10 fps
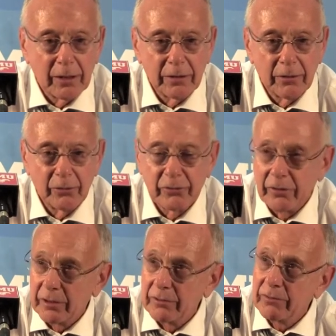and who's
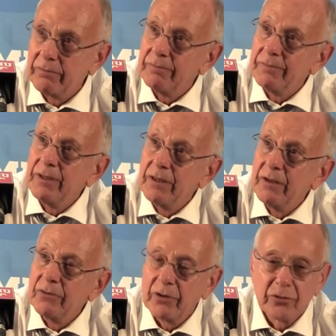done
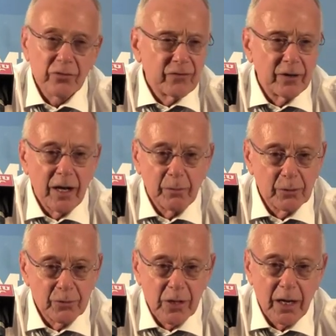such a
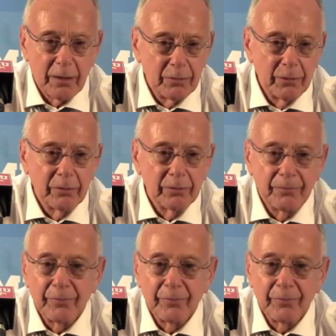phenomenal job, you